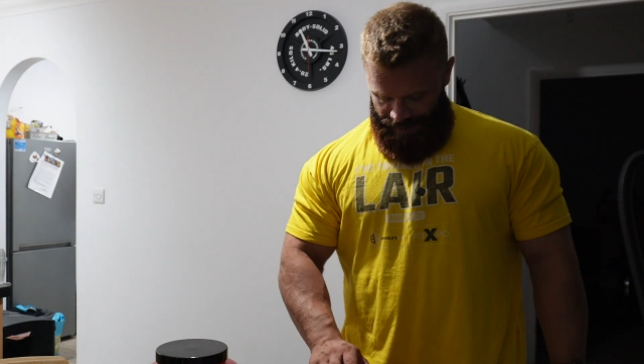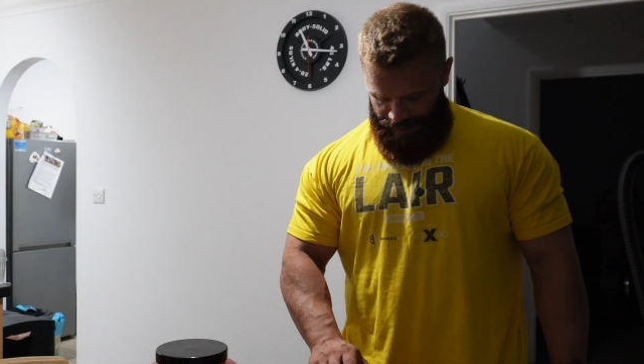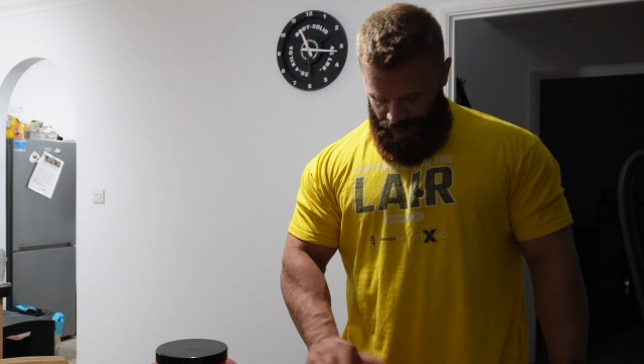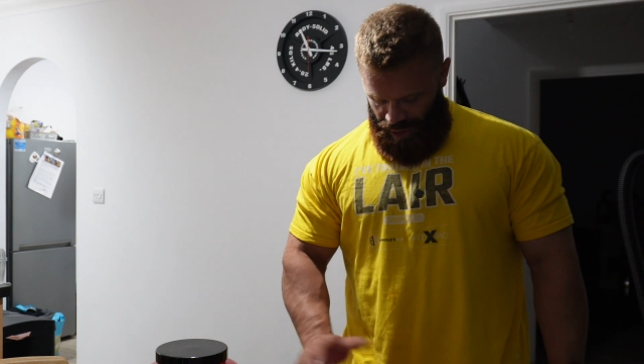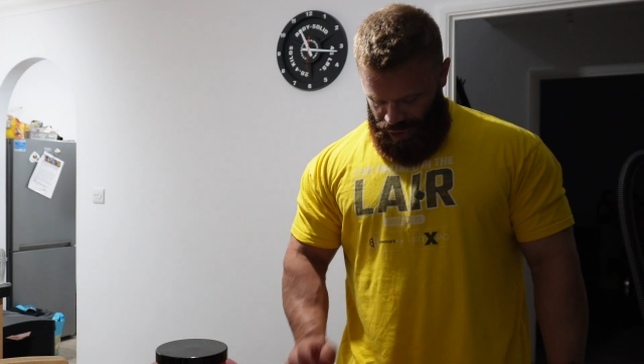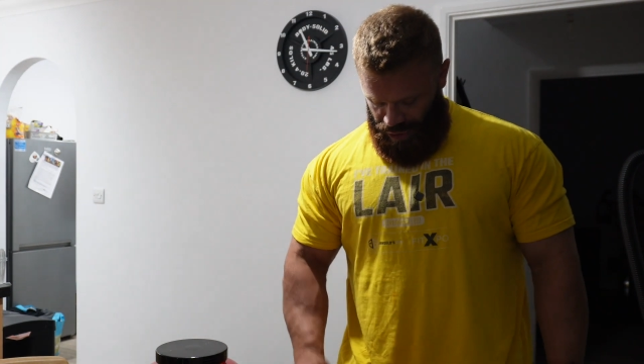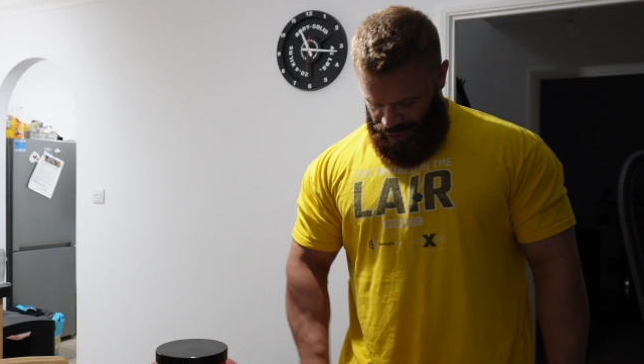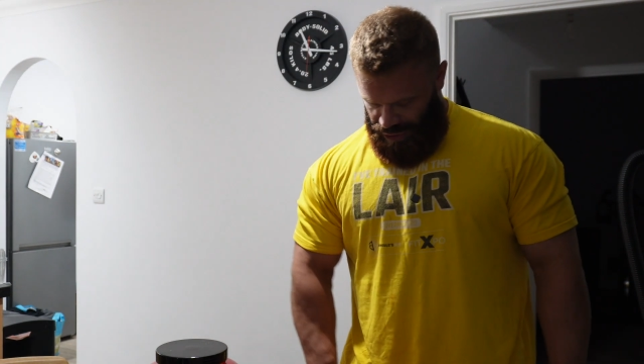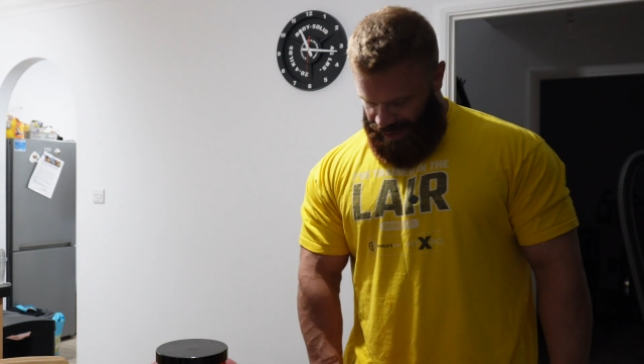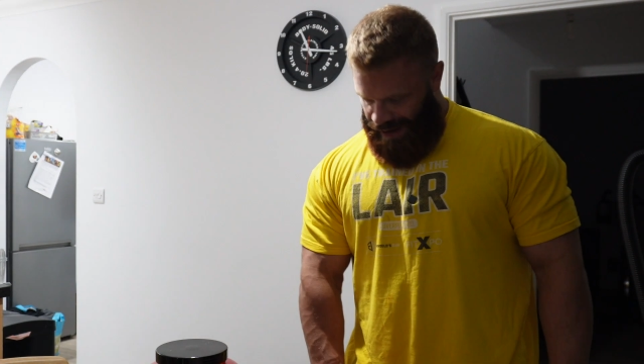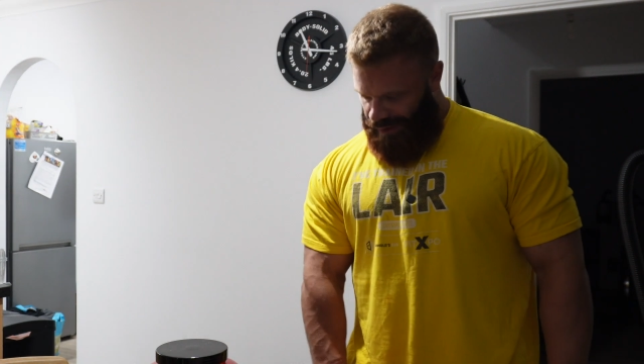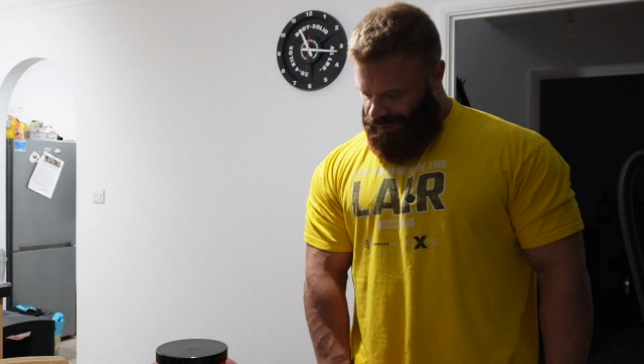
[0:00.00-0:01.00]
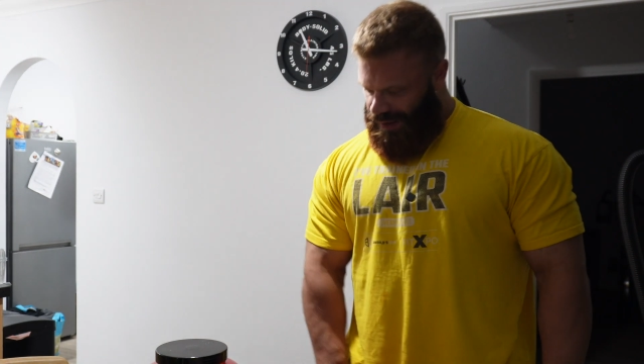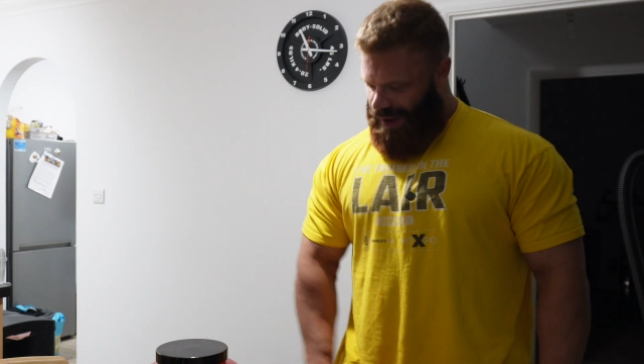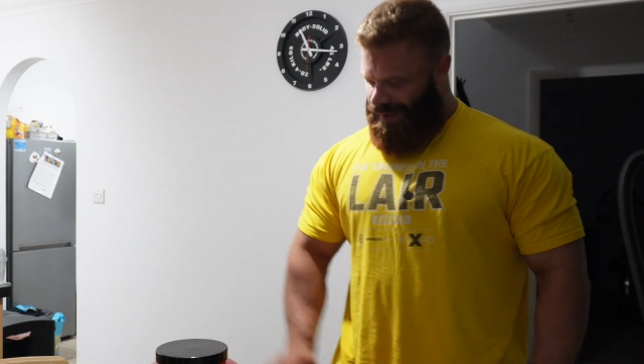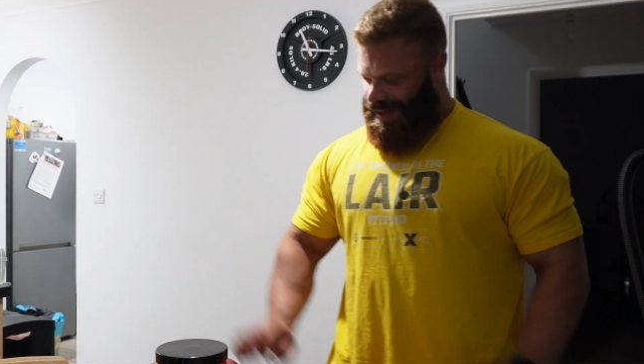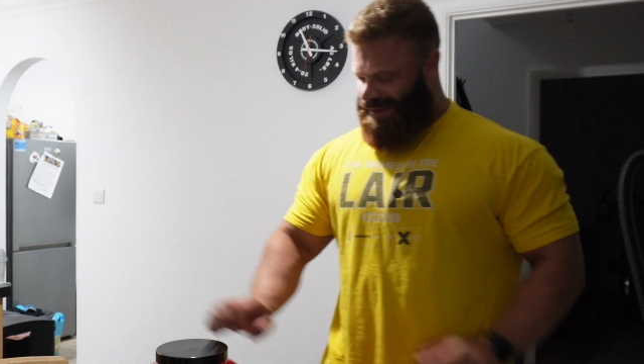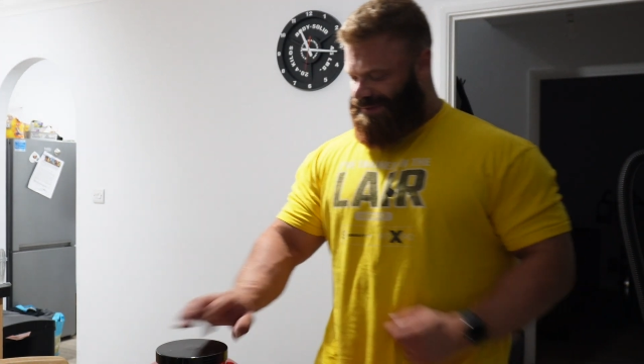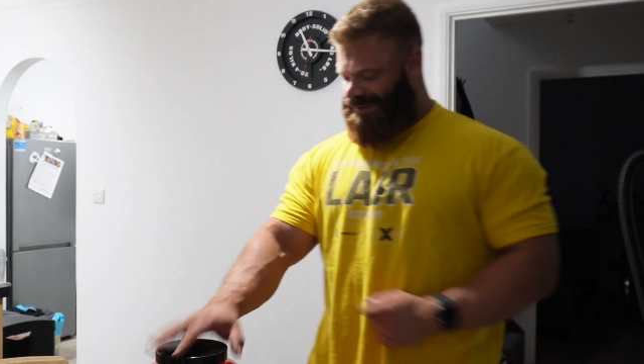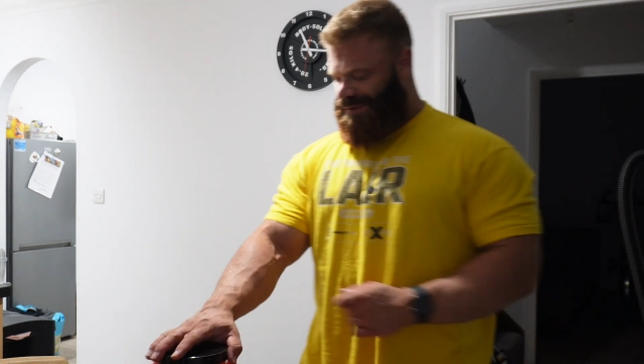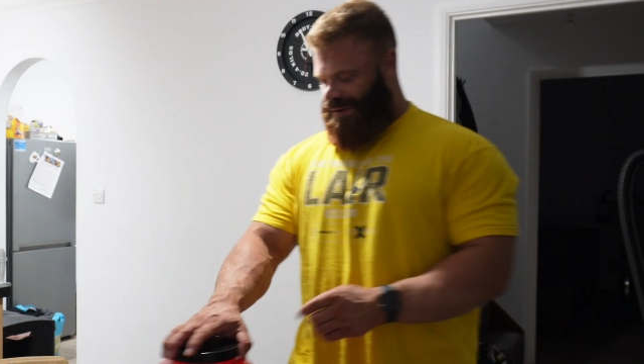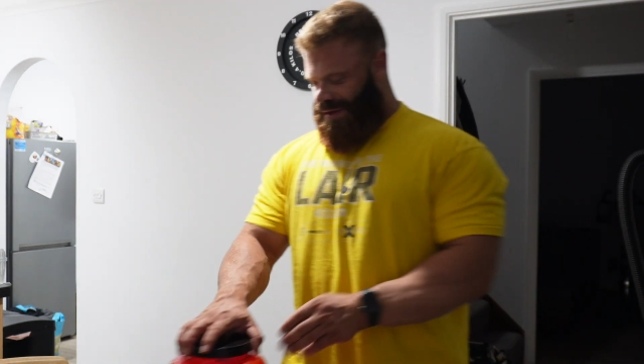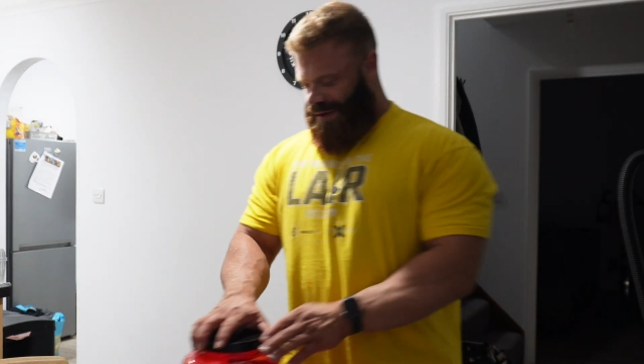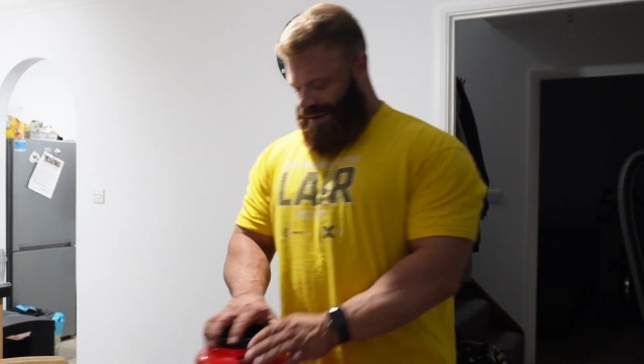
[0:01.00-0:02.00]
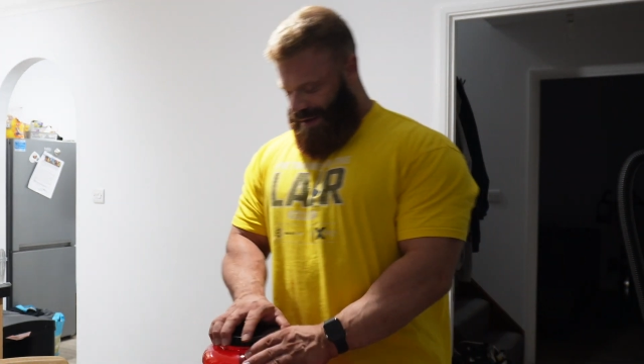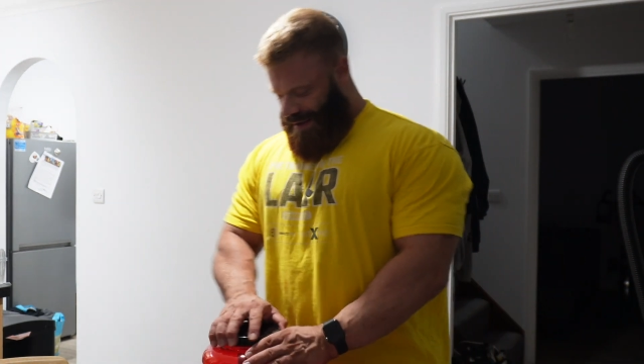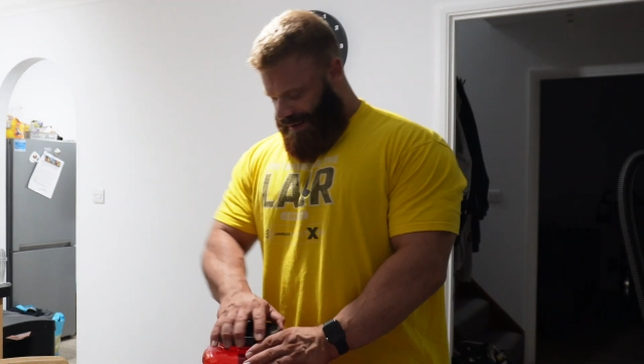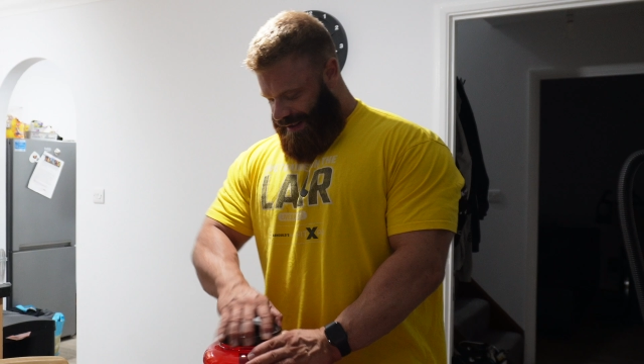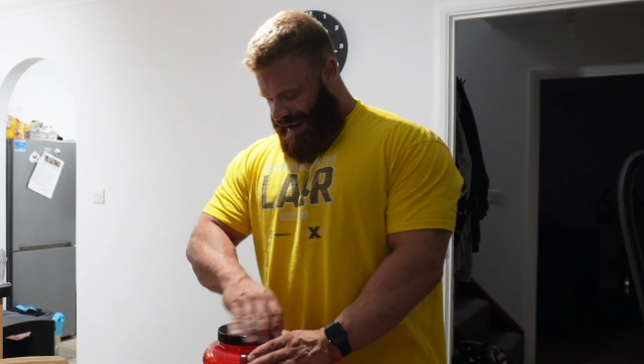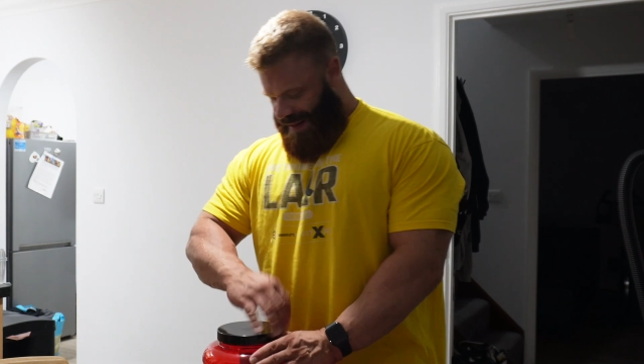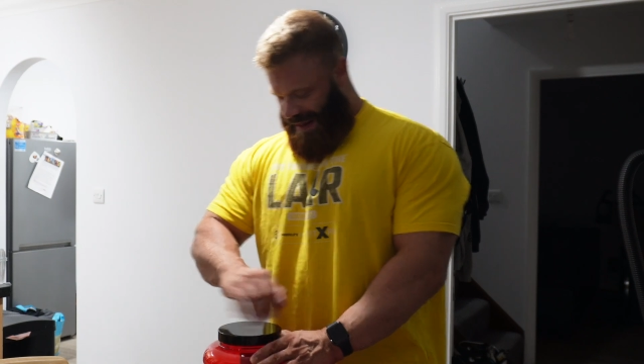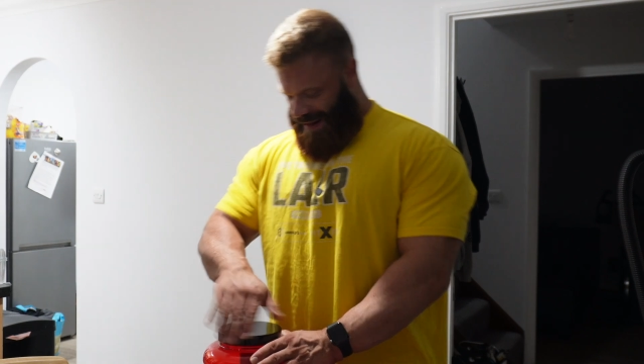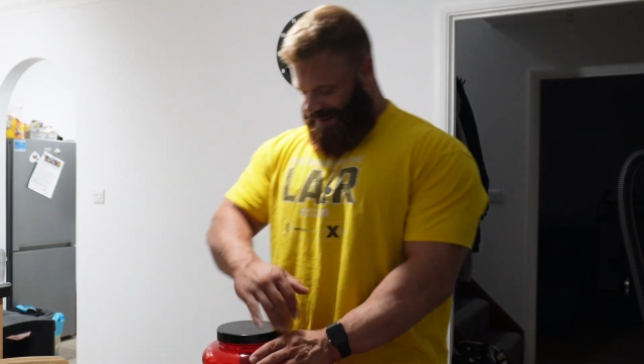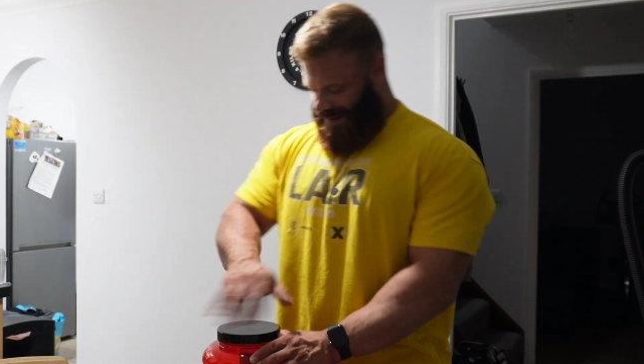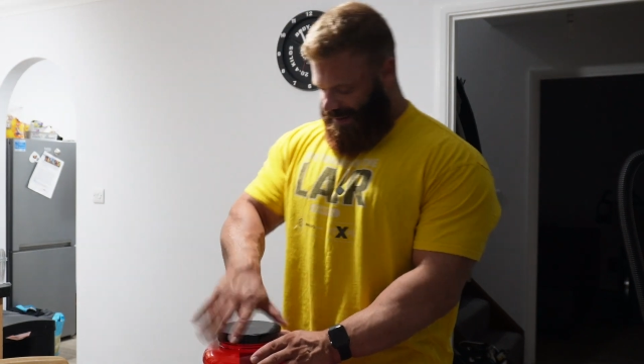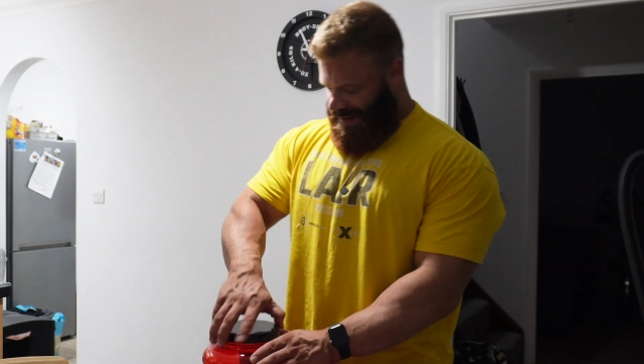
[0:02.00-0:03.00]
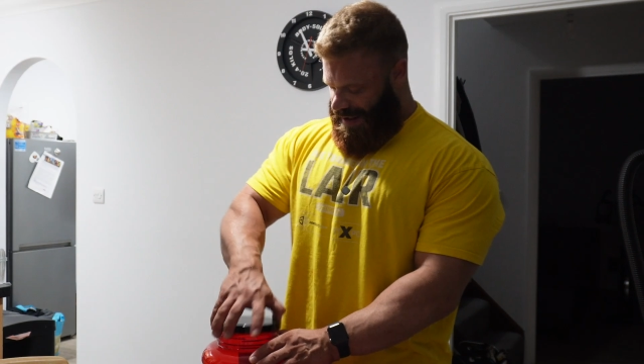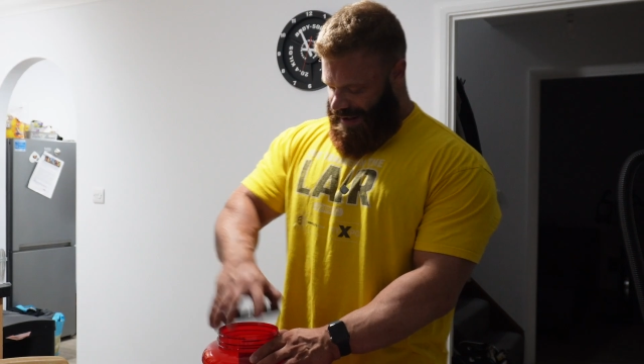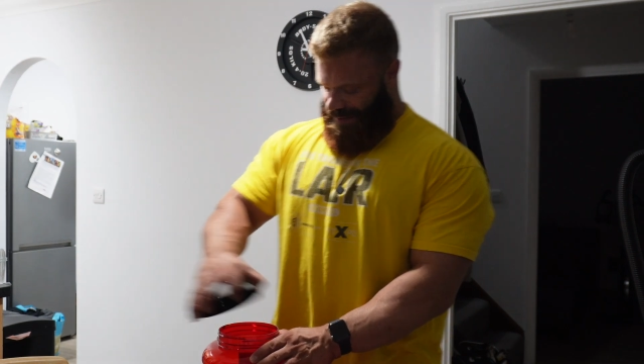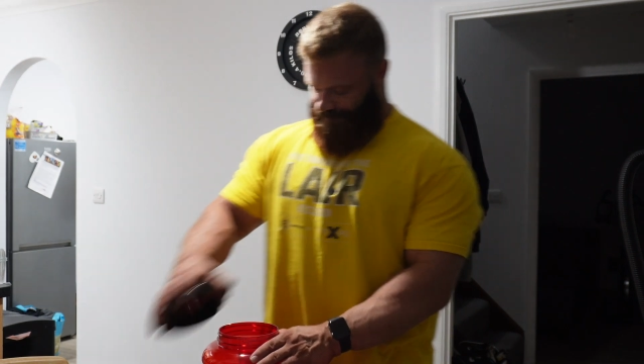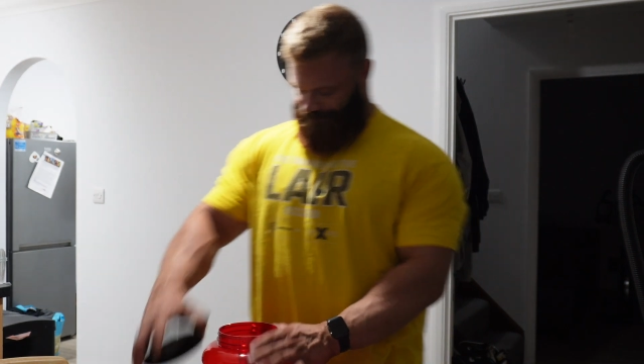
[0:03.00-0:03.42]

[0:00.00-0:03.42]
bosh on the scales like this, get this, yeah,